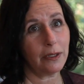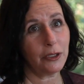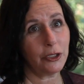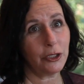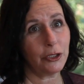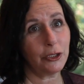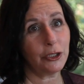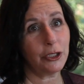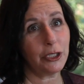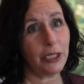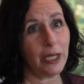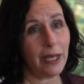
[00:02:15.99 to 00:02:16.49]

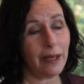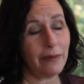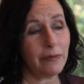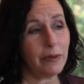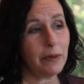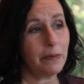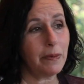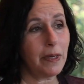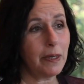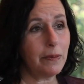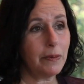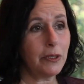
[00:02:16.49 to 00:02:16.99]
Should she have
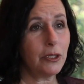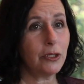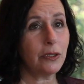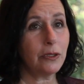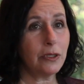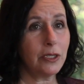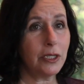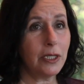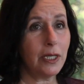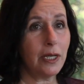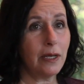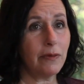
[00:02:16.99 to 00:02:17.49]
the baby?
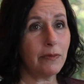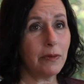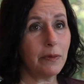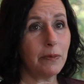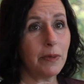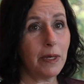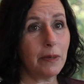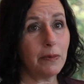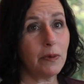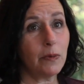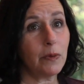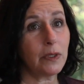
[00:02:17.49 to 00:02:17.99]
Shouldn't she have the
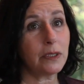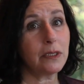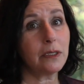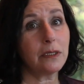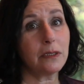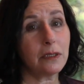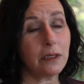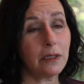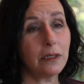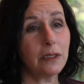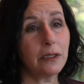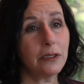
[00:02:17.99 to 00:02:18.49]
baby? What's
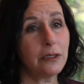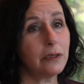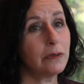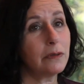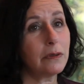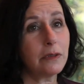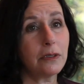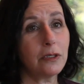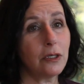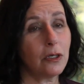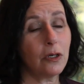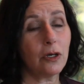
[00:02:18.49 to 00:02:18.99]
this going to do
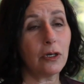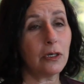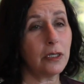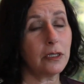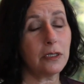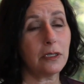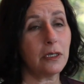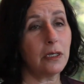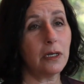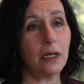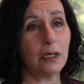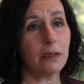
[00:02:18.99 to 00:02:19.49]
to her?
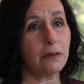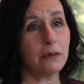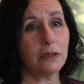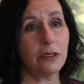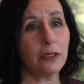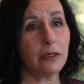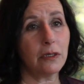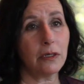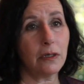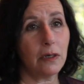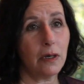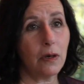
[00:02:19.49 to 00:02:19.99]
It's going to
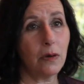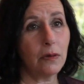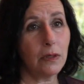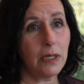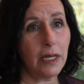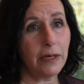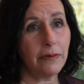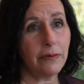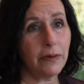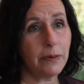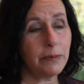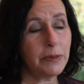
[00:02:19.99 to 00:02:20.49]
turn her whole
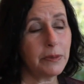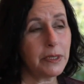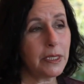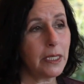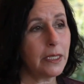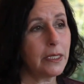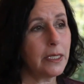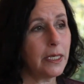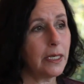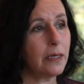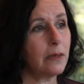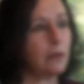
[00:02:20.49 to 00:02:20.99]
life upside
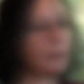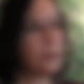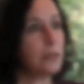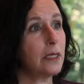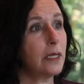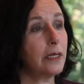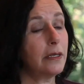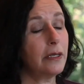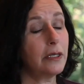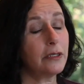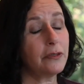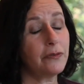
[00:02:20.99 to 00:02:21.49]
down.
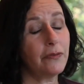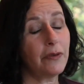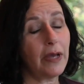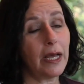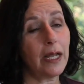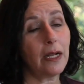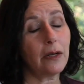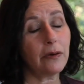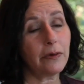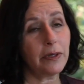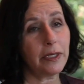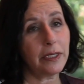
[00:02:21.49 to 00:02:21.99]
Then there's
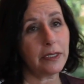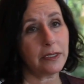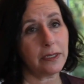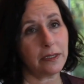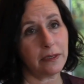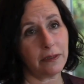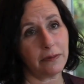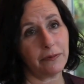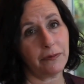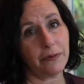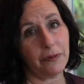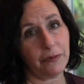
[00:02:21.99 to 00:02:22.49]
Valerie, is
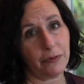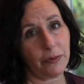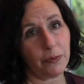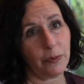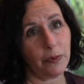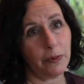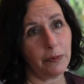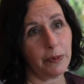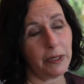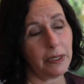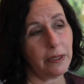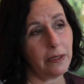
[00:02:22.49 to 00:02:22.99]
the 5th
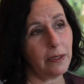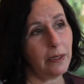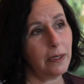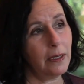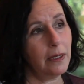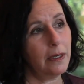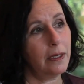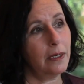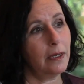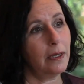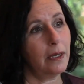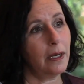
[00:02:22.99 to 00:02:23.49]
woman
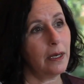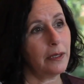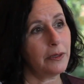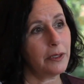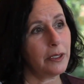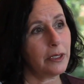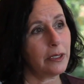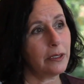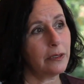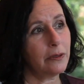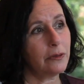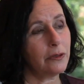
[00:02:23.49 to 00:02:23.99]
on the
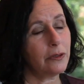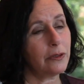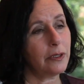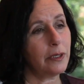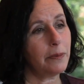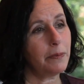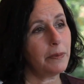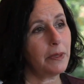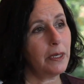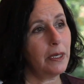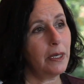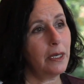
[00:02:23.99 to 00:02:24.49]
canoe
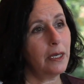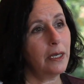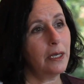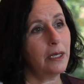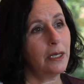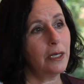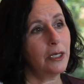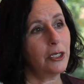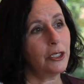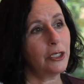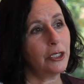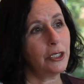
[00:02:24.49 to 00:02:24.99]
trip.
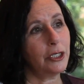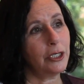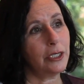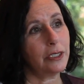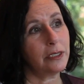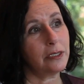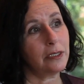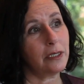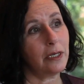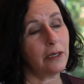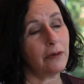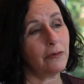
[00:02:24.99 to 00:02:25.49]

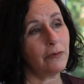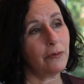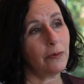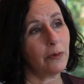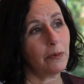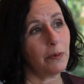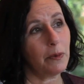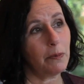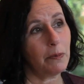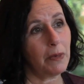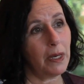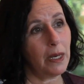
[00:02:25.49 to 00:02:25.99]
She's a
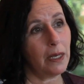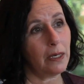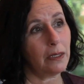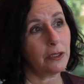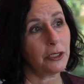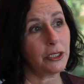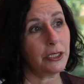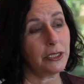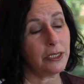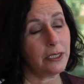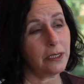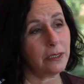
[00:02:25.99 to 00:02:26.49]
former model.
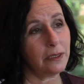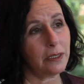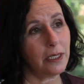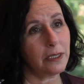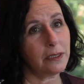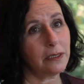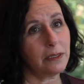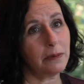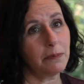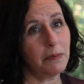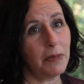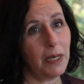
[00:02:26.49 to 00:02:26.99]
She still does
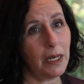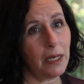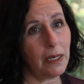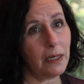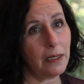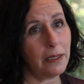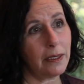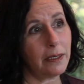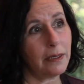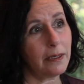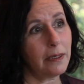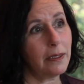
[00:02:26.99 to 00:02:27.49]
some
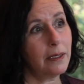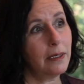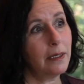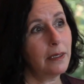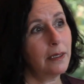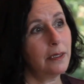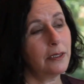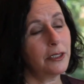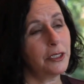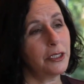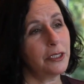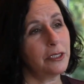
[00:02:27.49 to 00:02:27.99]
modeling.
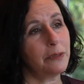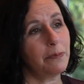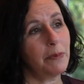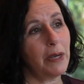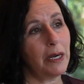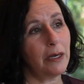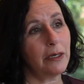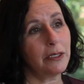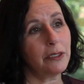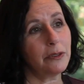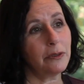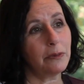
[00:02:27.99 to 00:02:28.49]
She's
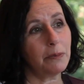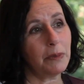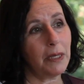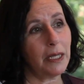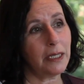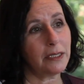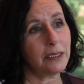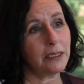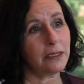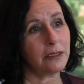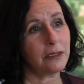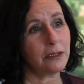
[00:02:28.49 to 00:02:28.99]
married to a
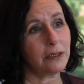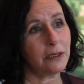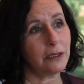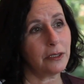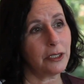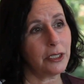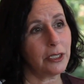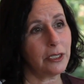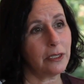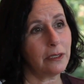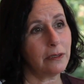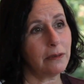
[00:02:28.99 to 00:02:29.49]
plastic
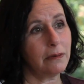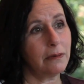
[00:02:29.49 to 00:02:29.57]
surgeon.